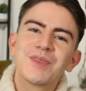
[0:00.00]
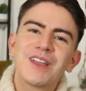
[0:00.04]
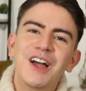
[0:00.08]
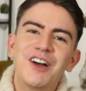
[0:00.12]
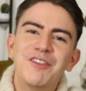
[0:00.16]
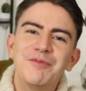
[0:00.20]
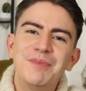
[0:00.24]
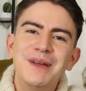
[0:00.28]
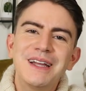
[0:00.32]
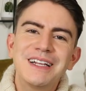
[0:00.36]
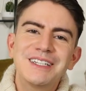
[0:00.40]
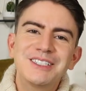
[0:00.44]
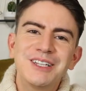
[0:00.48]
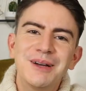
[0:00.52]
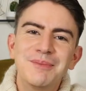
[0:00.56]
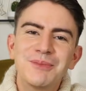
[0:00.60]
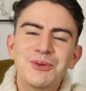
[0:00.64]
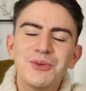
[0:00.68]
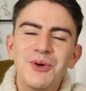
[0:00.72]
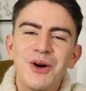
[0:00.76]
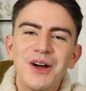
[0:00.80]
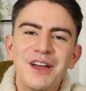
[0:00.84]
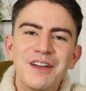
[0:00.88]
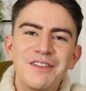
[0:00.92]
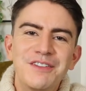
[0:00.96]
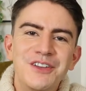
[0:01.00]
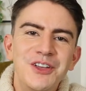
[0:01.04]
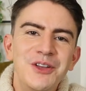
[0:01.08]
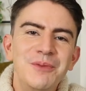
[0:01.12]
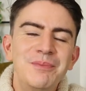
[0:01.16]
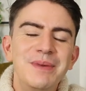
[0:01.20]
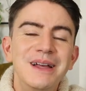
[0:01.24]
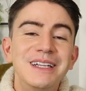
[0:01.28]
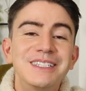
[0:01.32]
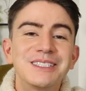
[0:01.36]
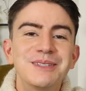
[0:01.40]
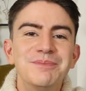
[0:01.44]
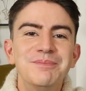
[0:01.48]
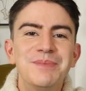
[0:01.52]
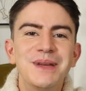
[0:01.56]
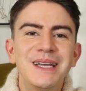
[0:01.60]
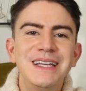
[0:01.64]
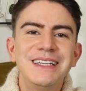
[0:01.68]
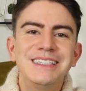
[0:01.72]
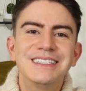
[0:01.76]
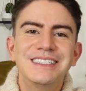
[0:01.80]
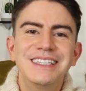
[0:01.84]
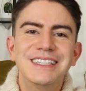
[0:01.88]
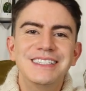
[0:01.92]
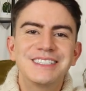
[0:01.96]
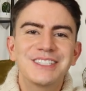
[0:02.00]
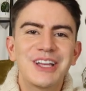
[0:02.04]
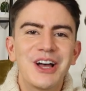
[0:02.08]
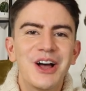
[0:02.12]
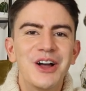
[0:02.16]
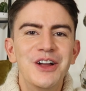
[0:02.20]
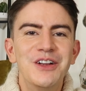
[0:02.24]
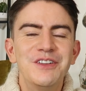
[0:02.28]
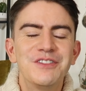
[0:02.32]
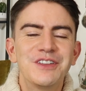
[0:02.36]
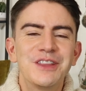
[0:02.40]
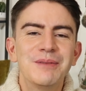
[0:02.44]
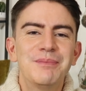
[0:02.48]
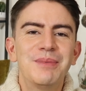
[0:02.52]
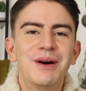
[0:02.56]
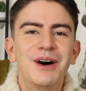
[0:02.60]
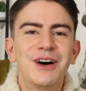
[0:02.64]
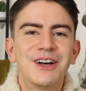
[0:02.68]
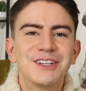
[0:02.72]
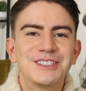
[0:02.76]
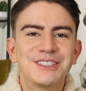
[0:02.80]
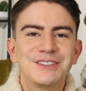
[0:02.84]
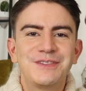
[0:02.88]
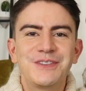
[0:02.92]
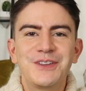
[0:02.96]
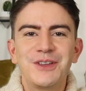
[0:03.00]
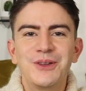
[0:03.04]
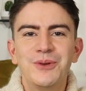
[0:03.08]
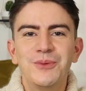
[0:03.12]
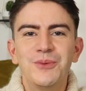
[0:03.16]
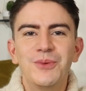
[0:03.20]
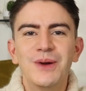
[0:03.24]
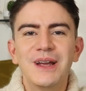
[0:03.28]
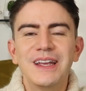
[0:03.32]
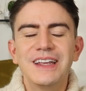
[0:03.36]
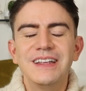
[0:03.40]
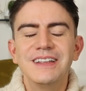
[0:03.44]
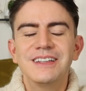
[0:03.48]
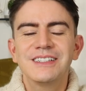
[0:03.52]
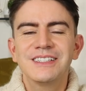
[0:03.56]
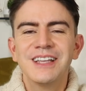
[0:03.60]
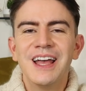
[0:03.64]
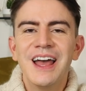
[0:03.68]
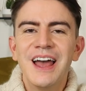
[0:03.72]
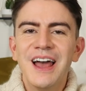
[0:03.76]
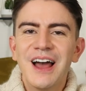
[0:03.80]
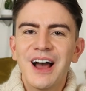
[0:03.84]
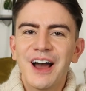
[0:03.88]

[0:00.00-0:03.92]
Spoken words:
I've picked up quite a few bits and pieces over the past few weeks.